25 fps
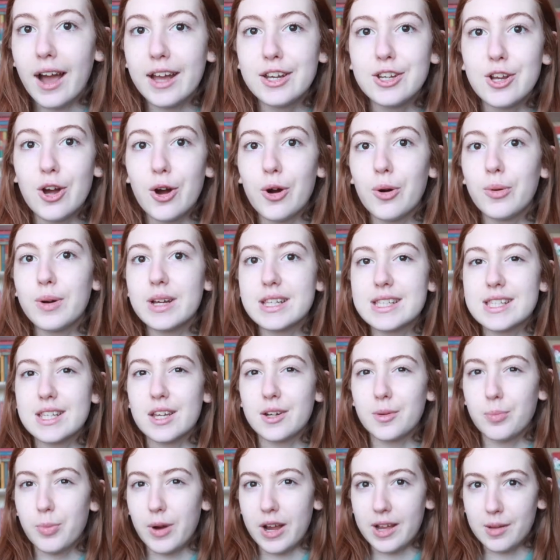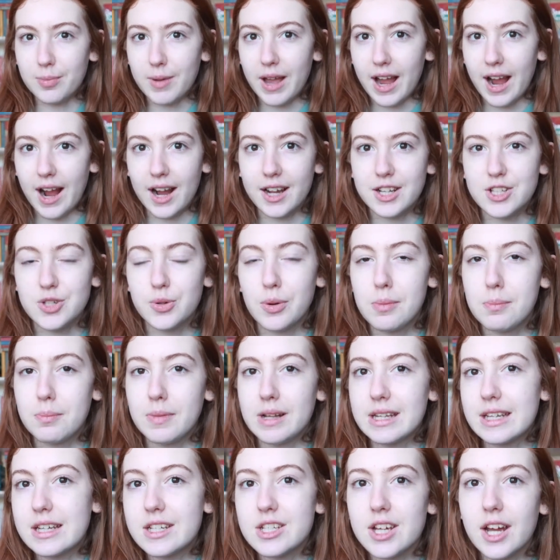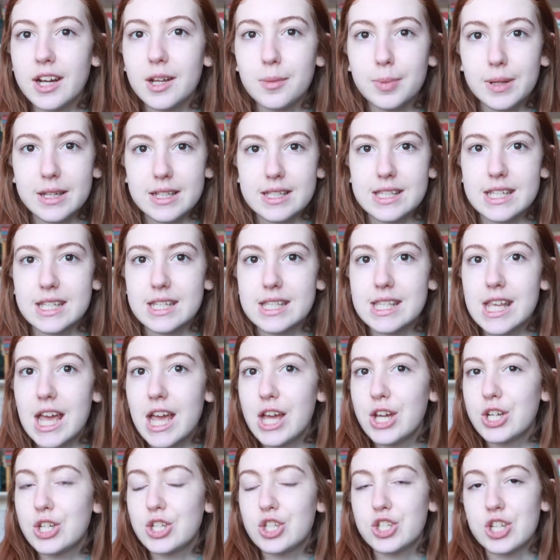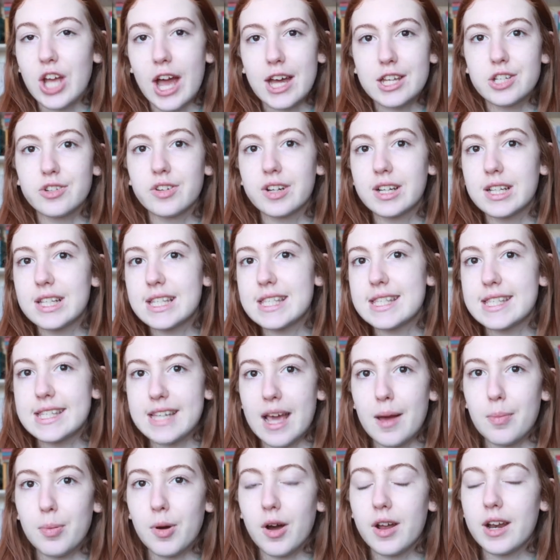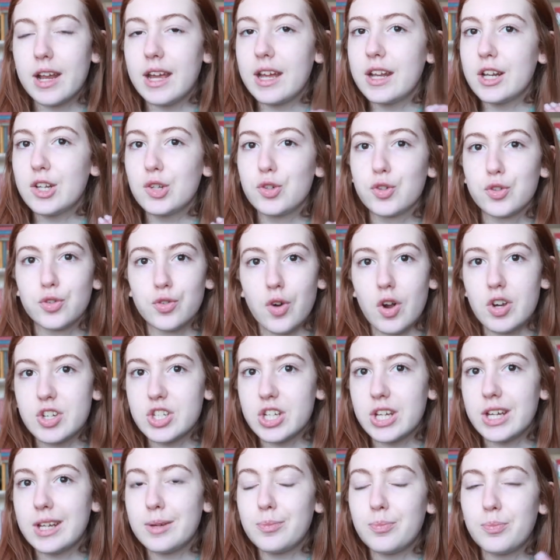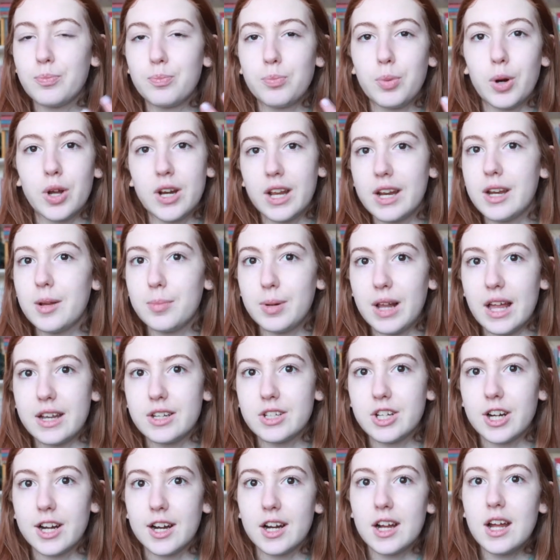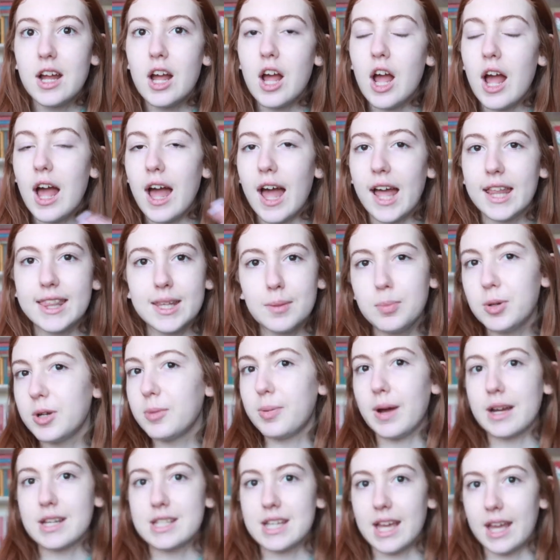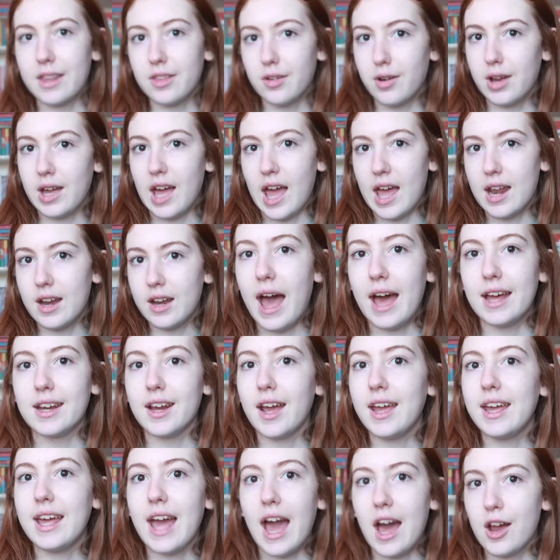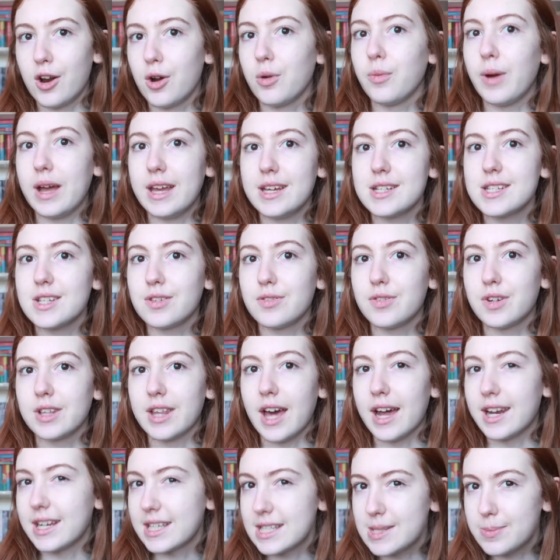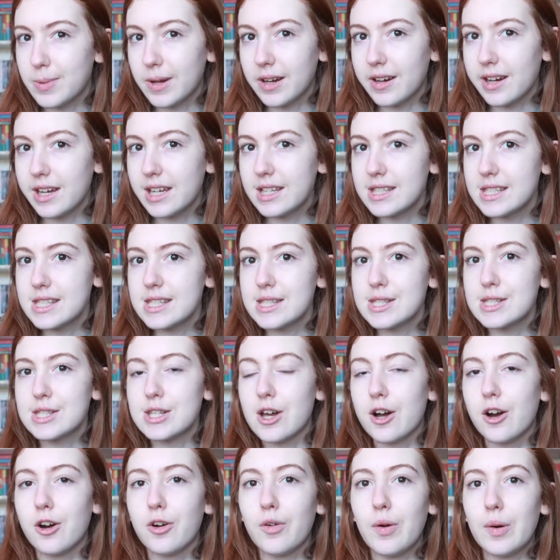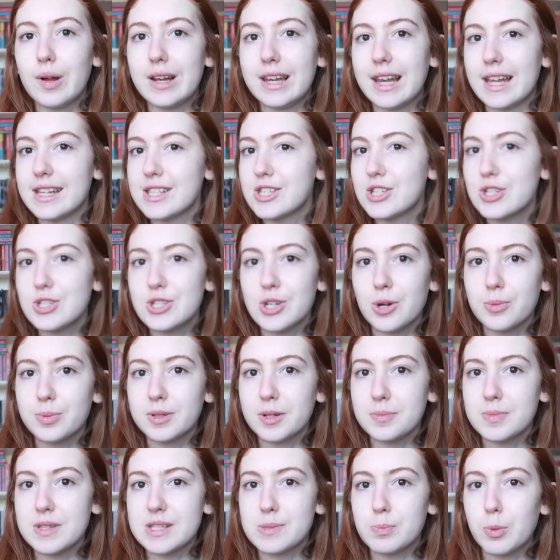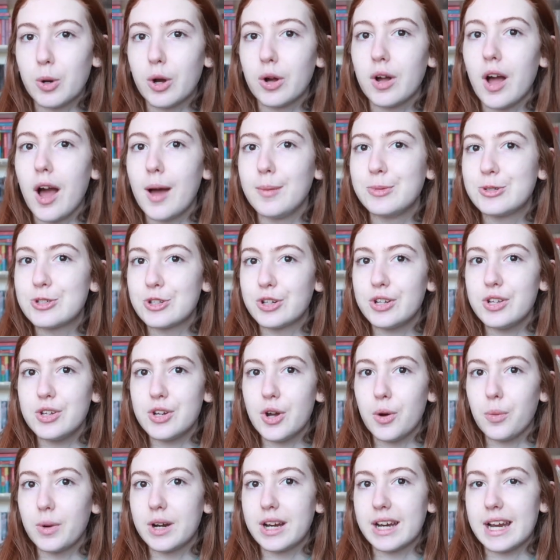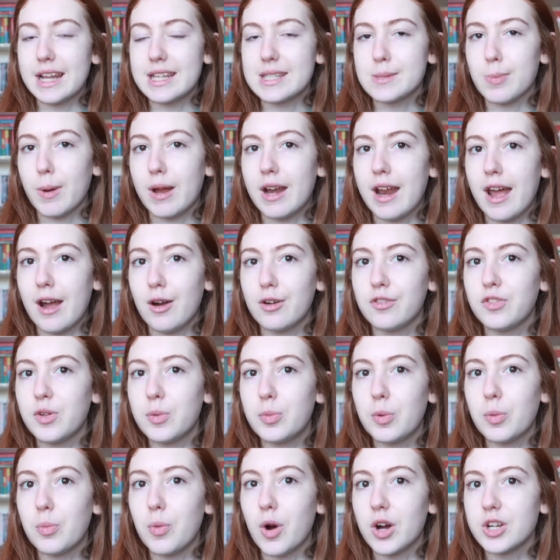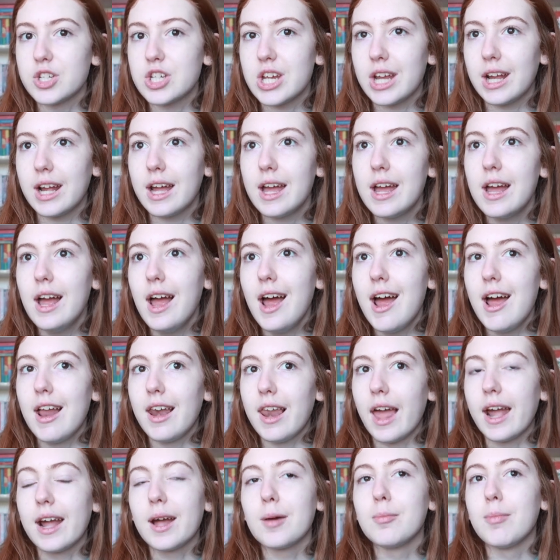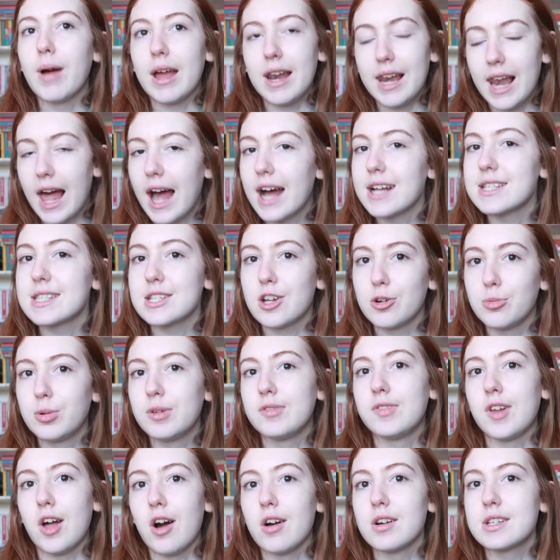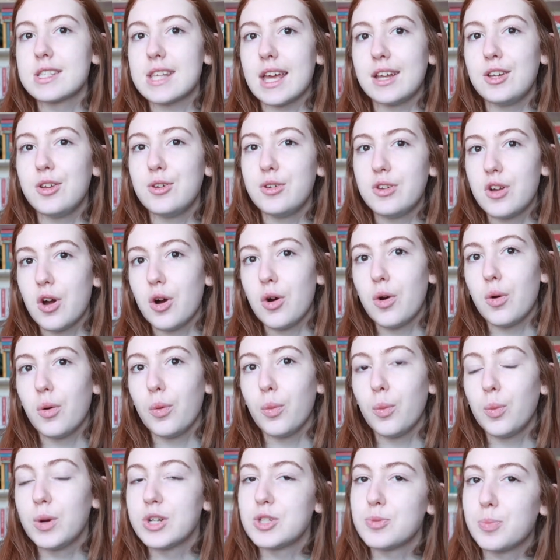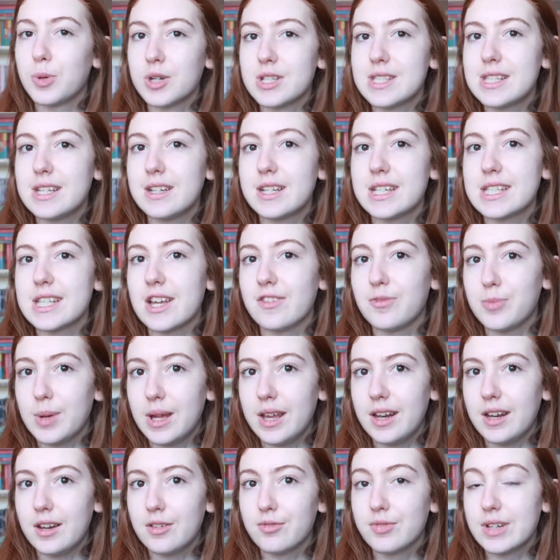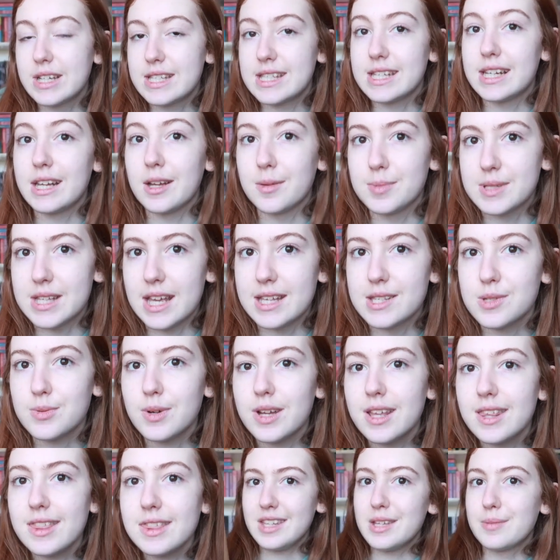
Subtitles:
I know it's gonna break my heart into a million tiny pieces, shatter it, step on it, crush it, put it in a blender, and then put it back together again. And I cannot wait for that experience. So let's just open up this book. I'm sure you know what it is by now if you've been watching like my last couple of vlogs and you know which book series I've been recently obsessed with.